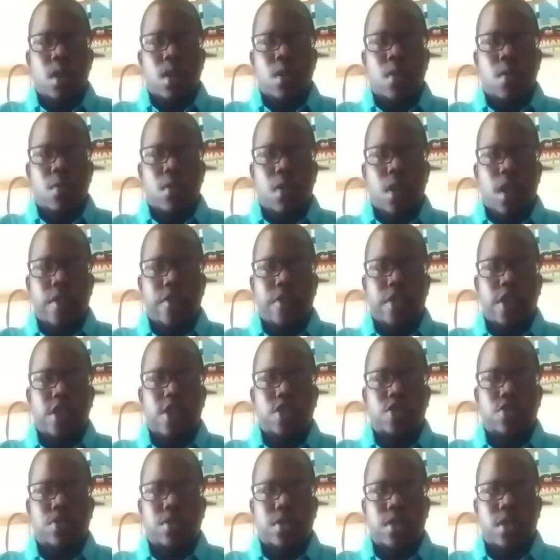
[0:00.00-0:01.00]
what I find
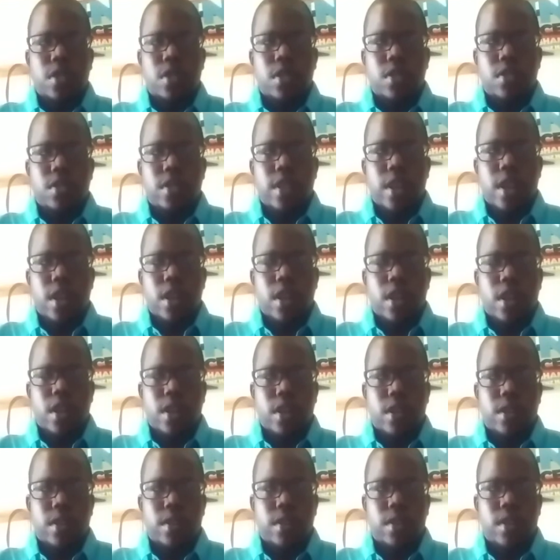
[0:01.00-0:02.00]
interesting is that
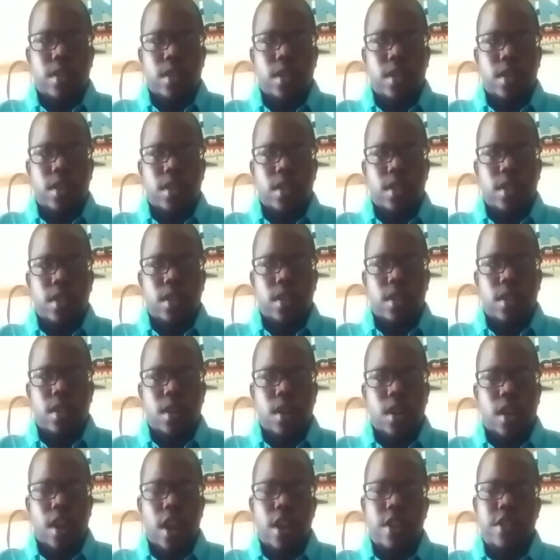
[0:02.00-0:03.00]
a
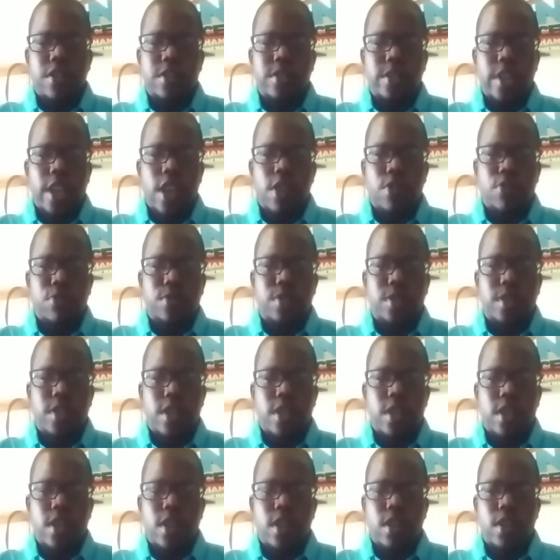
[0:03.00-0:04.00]
lot of these inner
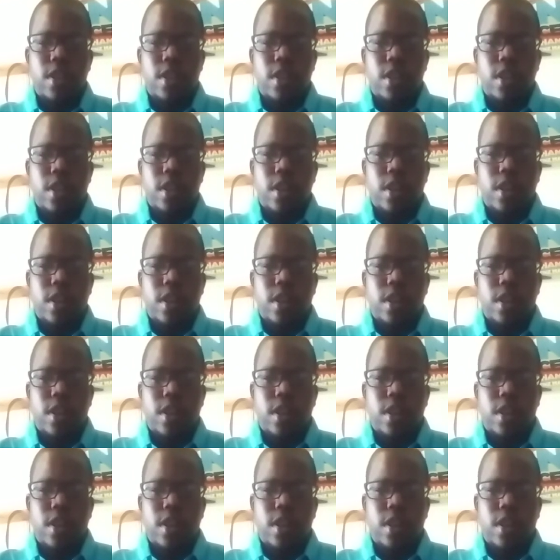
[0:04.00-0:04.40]
city